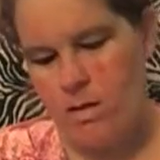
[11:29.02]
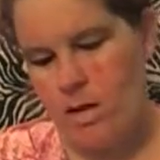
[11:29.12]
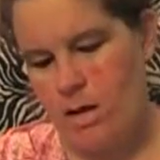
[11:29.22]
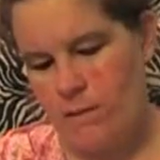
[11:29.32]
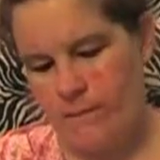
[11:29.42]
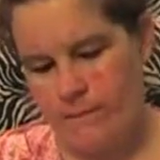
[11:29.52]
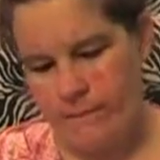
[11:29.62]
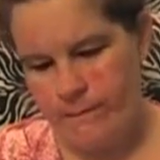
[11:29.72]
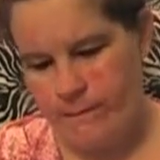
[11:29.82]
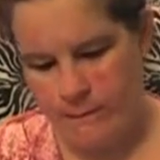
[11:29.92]
Okay.
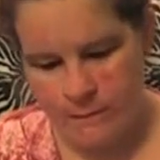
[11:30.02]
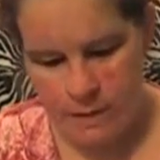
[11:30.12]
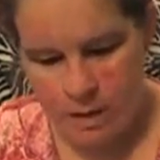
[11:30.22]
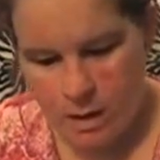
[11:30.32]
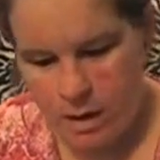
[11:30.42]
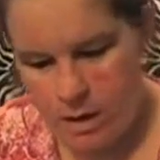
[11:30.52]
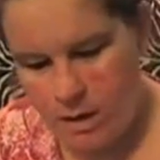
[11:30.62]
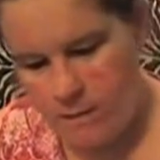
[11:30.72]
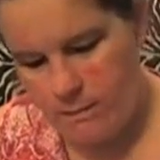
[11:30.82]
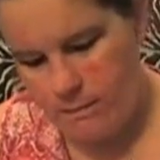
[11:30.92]

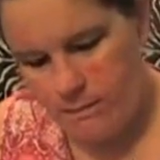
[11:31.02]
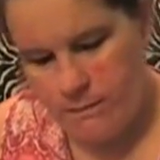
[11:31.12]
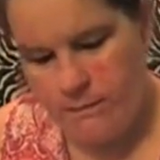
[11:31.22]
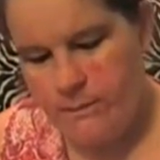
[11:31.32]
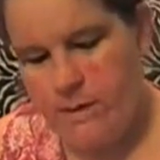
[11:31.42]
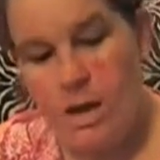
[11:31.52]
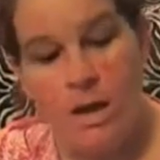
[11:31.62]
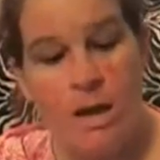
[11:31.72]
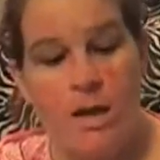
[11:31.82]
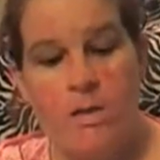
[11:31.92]
Um,
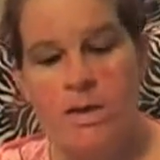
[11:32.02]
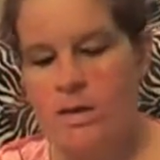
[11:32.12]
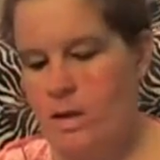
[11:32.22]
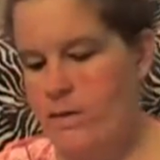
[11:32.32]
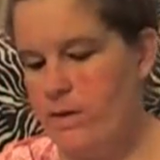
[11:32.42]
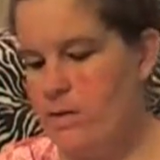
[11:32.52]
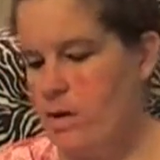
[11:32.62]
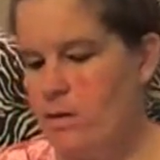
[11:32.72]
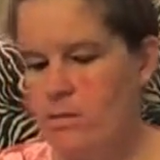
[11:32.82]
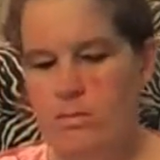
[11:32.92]
I know these are. These are
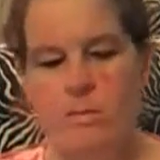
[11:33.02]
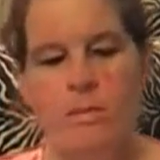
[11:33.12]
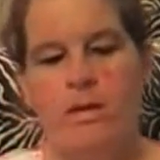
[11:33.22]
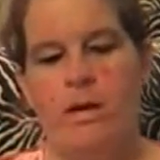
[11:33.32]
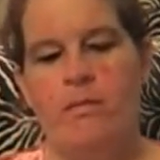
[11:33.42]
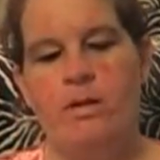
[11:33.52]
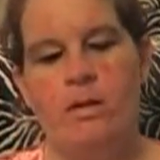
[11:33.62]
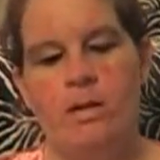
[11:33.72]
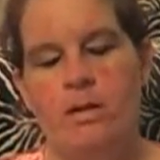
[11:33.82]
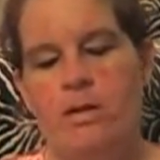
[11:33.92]
all
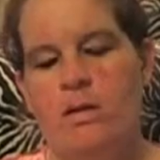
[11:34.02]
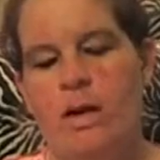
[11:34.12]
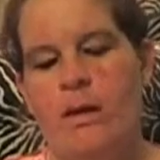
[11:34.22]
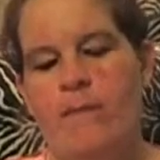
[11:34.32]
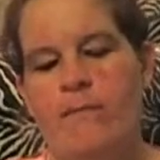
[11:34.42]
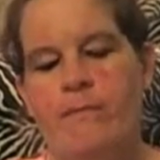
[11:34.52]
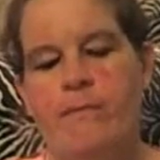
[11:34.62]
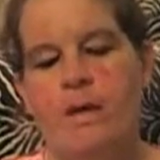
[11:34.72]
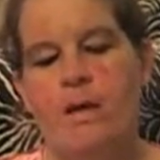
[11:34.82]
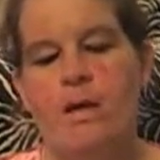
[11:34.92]
numbered. Um,
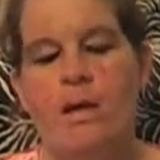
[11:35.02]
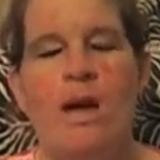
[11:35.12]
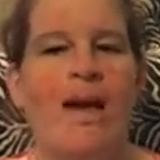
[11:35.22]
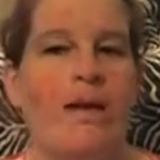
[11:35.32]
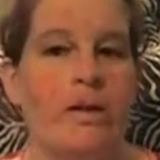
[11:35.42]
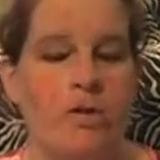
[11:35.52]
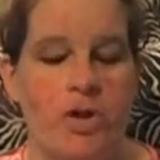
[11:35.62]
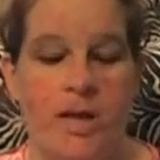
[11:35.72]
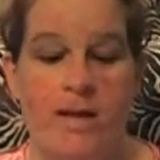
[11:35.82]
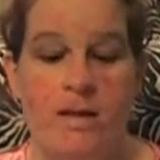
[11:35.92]
I had told
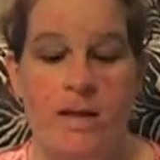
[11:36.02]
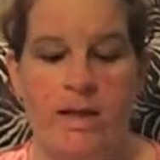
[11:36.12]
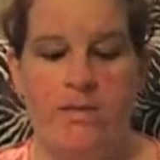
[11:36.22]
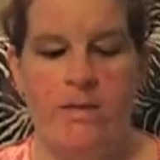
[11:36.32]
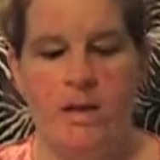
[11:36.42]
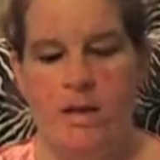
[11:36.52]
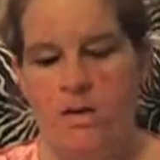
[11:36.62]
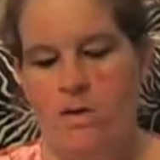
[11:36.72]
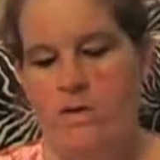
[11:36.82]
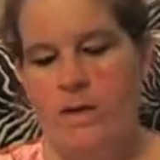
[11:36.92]
you guys in the last
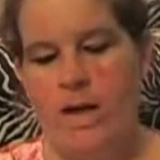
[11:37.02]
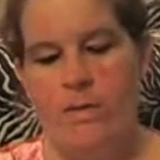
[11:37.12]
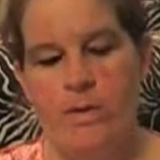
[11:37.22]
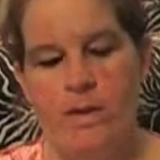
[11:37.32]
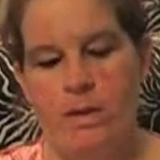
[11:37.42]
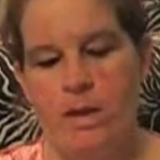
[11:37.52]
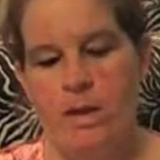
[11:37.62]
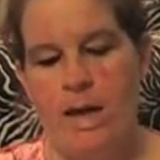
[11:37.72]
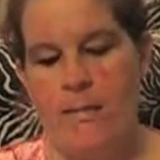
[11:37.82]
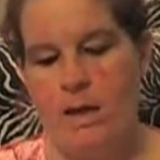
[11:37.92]
video that I was
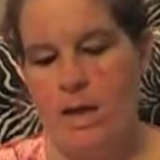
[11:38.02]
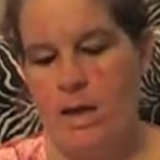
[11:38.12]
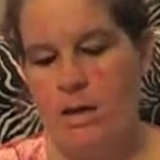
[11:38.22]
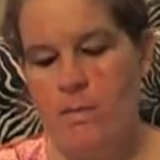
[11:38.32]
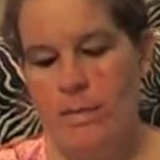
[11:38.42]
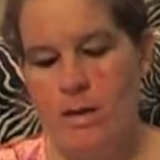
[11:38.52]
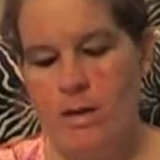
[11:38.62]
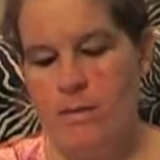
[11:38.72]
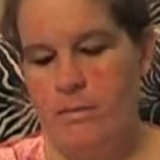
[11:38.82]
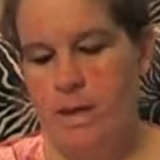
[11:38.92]
looking at making my
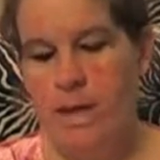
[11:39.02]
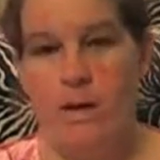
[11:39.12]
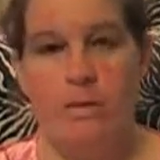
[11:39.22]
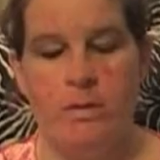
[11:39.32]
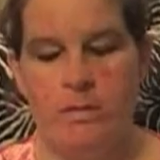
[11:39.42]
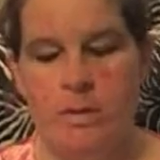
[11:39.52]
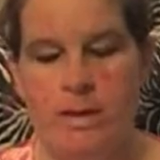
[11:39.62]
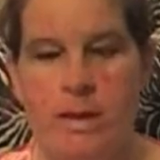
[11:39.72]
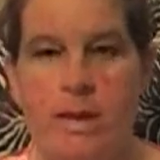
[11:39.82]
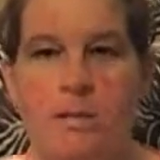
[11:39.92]
mom an album with
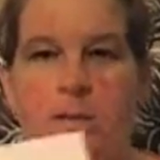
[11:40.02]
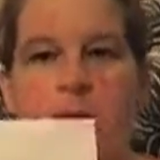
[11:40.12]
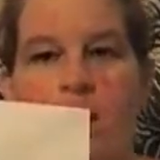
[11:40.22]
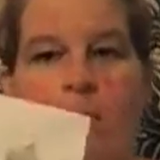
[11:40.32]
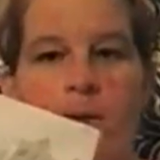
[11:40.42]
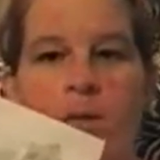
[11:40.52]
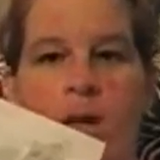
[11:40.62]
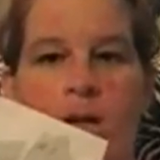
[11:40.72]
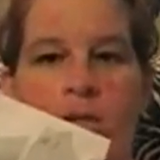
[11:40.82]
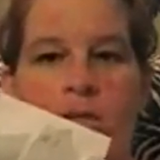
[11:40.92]
stamps, and that's what
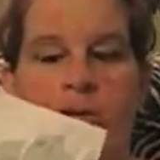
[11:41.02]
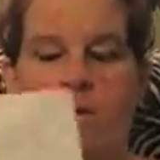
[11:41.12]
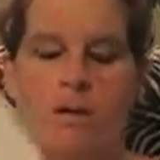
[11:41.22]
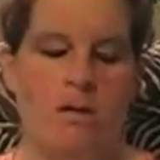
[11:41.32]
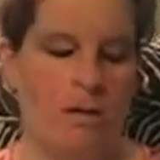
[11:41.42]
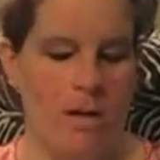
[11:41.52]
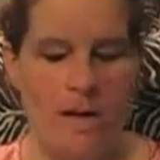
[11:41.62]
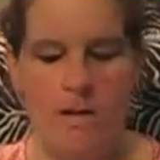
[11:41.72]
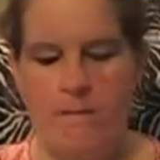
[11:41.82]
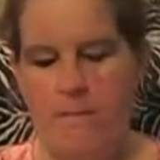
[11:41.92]
all of these are.
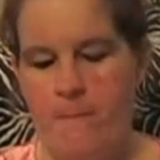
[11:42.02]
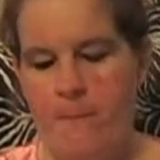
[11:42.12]
Um,